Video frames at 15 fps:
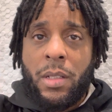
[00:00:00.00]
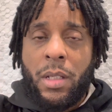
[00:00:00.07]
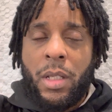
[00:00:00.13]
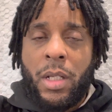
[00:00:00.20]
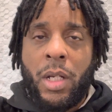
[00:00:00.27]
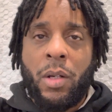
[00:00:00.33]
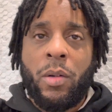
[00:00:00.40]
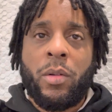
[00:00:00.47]
You
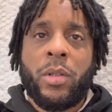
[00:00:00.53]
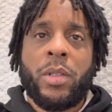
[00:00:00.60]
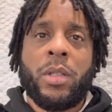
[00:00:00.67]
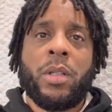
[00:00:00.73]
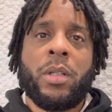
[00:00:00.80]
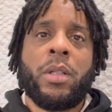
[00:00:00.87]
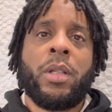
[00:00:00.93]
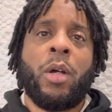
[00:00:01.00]
know,
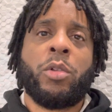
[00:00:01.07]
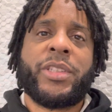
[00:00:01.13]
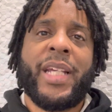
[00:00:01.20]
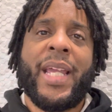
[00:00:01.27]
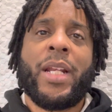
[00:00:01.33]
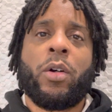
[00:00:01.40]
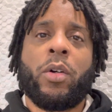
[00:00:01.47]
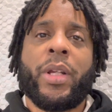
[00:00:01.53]
no
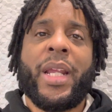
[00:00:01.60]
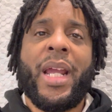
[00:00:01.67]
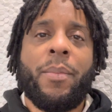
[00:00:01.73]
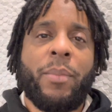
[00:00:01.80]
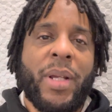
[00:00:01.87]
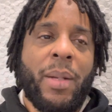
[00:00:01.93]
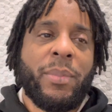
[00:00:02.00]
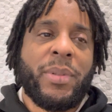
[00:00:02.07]
shade on
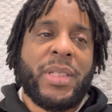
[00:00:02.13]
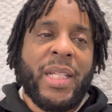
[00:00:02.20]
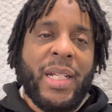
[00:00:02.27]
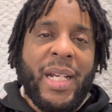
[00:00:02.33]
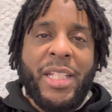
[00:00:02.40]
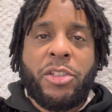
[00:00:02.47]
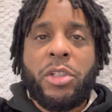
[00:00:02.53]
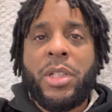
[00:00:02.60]
him, but I'm just here to
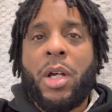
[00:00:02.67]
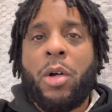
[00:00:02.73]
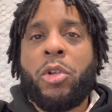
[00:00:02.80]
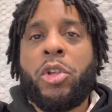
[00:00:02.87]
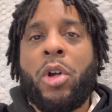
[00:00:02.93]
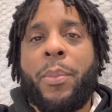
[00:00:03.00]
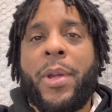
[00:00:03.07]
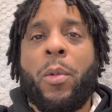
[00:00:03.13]
let you know,
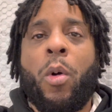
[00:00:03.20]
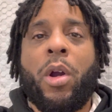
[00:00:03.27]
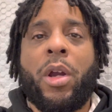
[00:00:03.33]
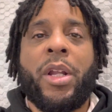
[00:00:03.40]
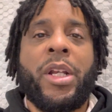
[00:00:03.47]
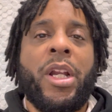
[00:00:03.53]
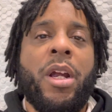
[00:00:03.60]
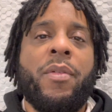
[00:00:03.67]
you up here
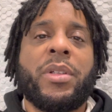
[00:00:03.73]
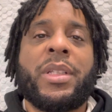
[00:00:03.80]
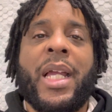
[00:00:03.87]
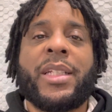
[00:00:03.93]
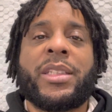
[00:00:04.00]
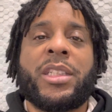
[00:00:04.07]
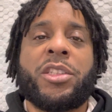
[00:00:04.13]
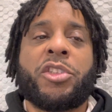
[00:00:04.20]
walking nervous
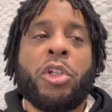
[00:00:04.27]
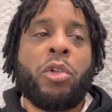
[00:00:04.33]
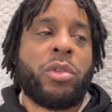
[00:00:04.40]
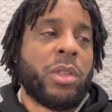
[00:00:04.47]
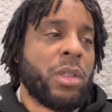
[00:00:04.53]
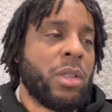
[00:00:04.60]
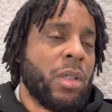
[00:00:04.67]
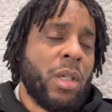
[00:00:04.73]
like she's
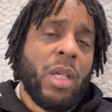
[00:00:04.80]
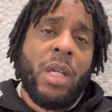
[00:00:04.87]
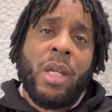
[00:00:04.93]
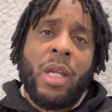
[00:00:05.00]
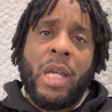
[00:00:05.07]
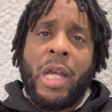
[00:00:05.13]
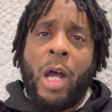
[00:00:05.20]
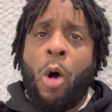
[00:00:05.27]
choosing
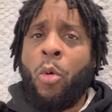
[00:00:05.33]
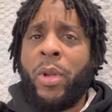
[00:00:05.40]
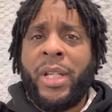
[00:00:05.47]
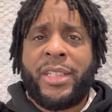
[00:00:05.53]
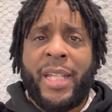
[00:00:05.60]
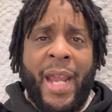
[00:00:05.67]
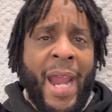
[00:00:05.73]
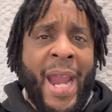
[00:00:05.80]
only
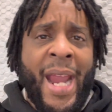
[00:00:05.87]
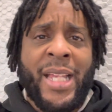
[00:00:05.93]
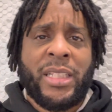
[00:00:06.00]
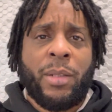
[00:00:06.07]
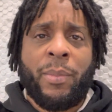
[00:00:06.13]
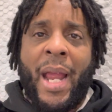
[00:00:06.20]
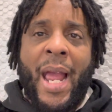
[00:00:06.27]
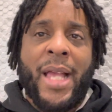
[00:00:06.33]

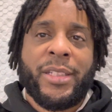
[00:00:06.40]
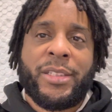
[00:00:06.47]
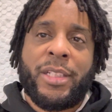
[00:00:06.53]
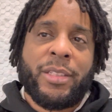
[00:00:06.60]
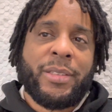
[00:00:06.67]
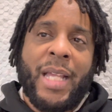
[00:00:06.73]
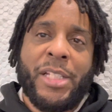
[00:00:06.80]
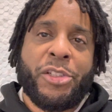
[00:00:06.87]
handsome guys.
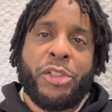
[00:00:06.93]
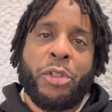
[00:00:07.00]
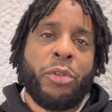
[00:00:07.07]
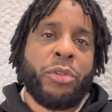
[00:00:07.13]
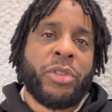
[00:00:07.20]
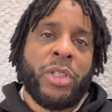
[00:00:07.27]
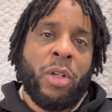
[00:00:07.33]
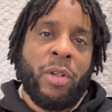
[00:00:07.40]
She's not
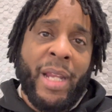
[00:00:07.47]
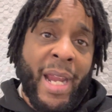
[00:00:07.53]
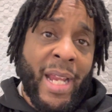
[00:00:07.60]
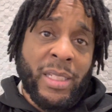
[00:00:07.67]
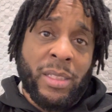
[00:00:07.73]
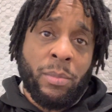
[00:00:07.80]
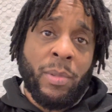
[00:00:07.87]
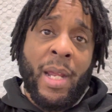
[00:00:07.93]
choosing only
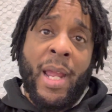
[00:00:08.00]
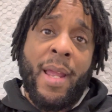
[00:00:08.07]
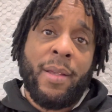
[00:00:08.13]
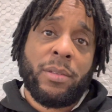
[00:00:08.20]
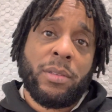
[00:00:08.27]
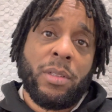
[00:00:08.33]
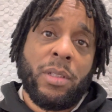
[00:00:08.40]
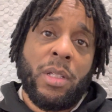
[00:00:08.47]
handsome guys.
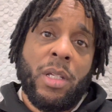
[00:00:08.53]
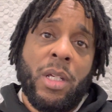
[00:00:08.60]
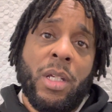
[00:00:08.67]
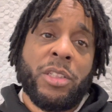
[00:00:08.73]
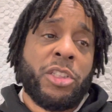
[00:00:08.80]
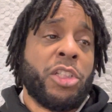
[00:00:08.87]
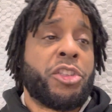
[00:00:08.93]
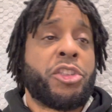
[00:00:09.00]

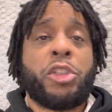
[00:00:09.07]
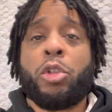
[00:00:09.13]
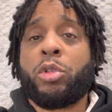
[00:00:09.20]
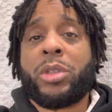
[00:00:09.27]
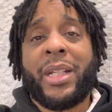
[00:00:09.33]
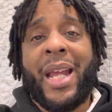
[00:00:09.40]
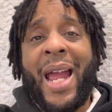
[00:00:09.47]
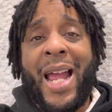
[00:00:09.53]
She's
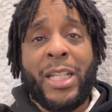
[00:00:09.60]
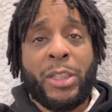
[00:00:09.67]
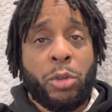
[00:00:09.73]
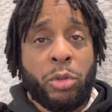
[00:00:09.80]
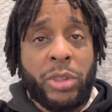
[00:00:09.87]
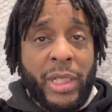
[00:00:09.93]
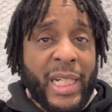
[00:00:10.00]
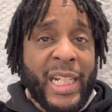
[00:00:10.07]
choosing guys who
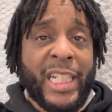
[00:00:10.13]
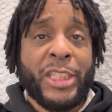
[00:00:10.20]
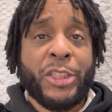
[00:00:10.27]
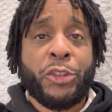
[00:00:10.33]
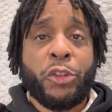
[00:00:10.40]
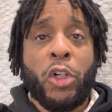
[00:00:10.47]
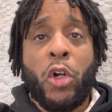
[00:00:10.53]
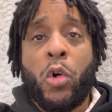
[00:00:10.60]
she can
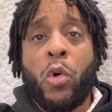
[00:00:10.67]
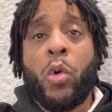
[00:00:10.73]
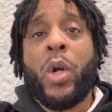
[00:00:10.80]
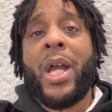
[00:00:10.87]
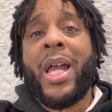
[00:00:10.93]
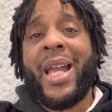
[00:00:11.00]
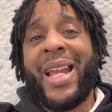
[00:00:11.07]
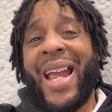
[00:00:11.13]
control,
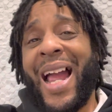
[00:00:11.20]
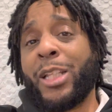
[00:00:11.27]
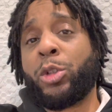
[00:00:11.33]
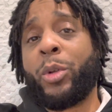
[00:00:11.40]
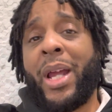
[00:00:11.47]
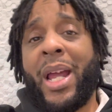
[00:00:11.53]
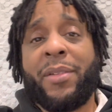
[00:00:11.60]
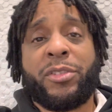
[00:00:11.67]
guys
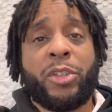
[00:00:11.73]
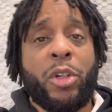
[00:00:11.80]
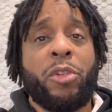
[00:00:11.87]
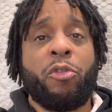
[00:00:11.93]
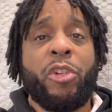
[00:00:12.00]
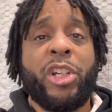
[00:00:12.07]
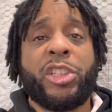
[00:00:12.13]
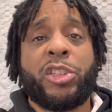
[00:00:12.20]
who have
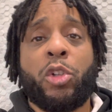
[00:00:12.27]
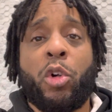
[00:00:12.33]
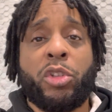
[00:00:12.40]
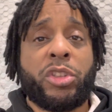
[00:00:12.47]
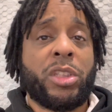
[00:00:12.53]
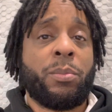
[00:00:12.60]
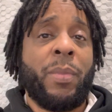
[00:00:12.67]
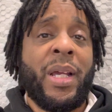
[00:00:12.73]
certain
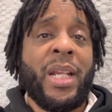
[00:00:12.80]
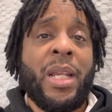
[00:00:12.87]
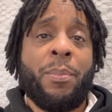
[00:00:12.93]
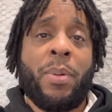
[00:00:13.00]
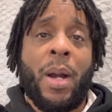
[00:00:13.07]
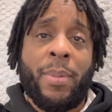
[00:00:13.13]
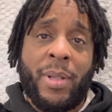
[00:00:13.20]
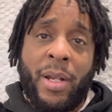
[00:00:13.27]
resources, money,
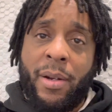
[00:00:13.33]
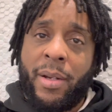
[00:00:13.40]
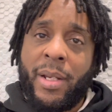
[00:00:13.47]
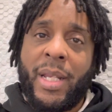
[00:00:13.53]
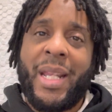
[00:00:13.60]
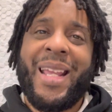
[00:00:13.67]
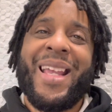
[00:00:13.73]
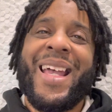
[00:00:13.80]

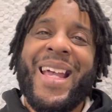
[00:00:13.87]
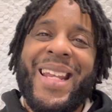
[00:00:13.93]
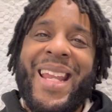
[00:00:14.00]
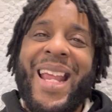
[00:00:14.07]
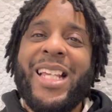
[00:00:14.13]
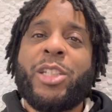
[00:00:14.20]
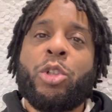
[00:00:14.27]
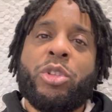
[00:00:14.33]
popularity.
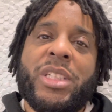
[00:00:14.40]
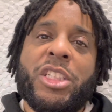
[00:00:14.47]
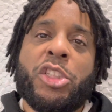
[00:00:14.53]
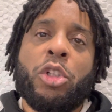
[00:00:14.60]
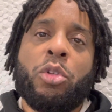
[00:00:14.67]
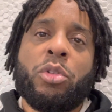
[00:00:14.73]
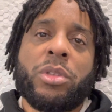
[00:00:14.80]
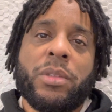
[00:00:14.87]
That's who she's
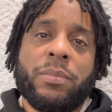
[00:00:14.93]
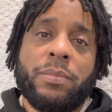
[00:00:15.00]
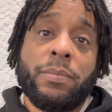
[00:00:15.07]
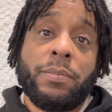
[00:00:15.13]
choosing.